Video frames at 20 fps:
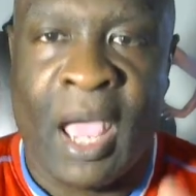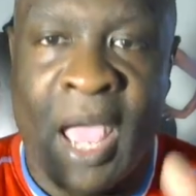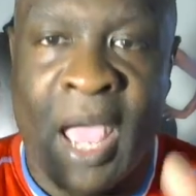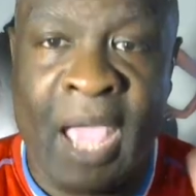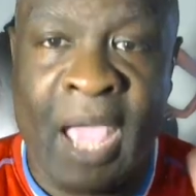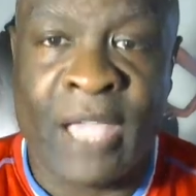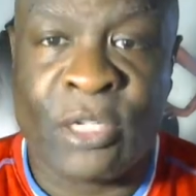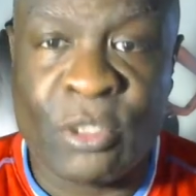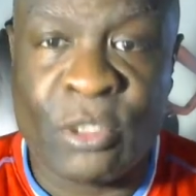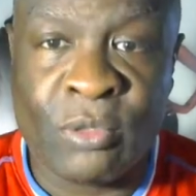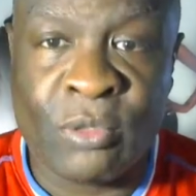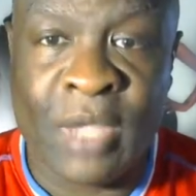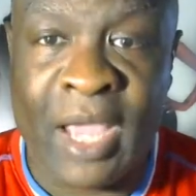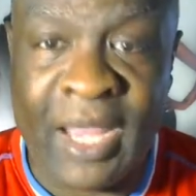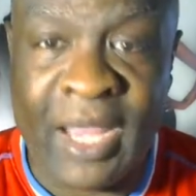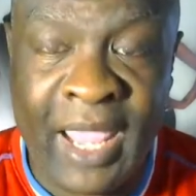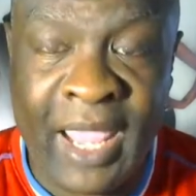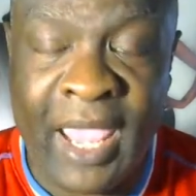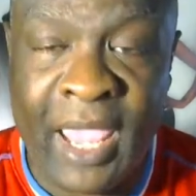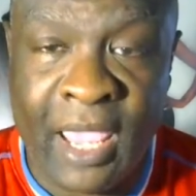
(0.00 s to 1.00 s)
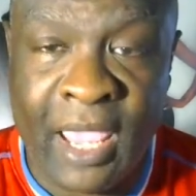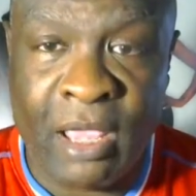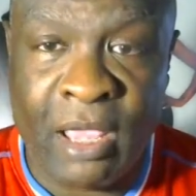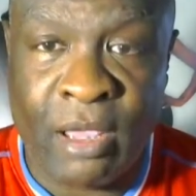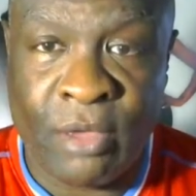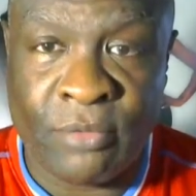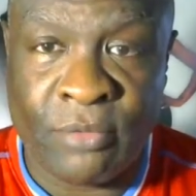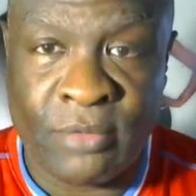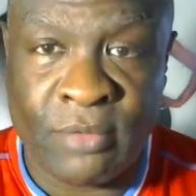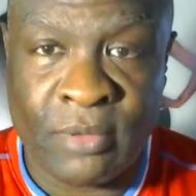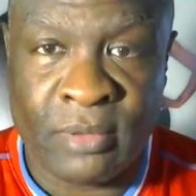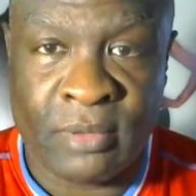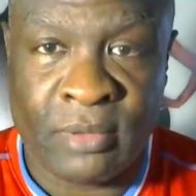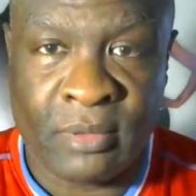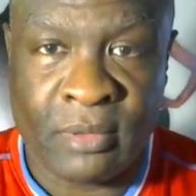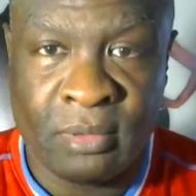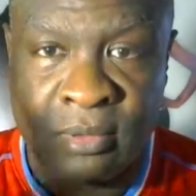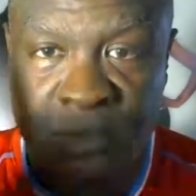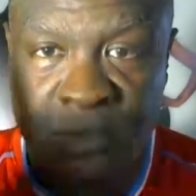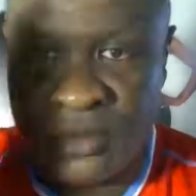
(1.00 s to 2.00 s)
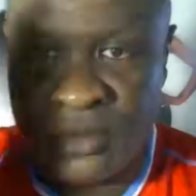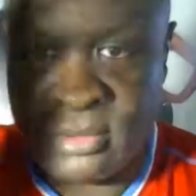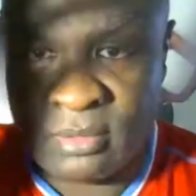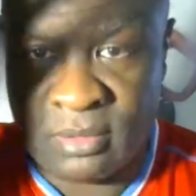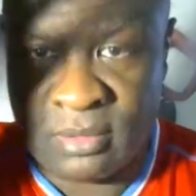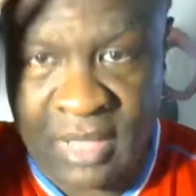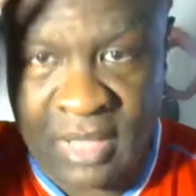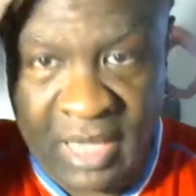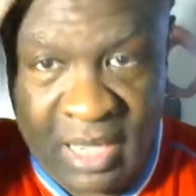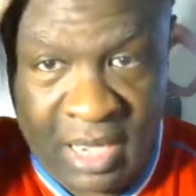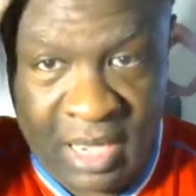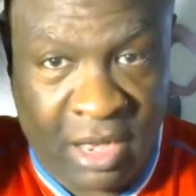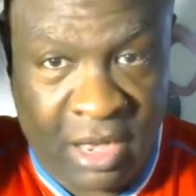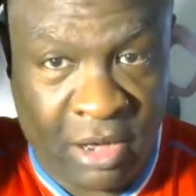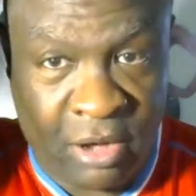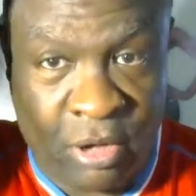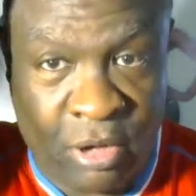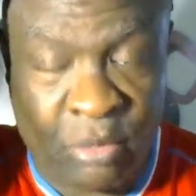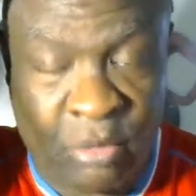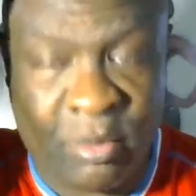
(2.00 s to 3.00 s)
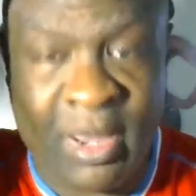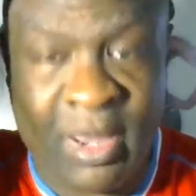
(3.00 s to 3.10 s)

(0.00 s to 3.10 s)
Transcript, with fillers: I do not have hair on